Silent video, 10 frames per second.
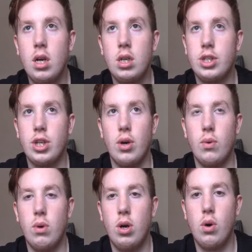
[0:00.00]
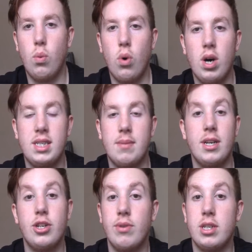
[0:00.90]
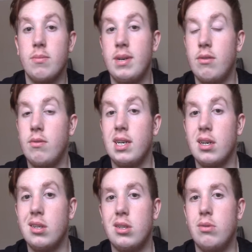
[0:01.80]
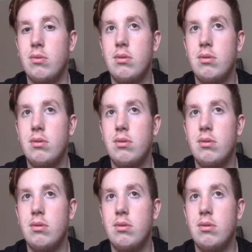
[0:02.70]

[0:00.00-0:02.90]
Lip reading: So what is a match at WrestleMania really going to do?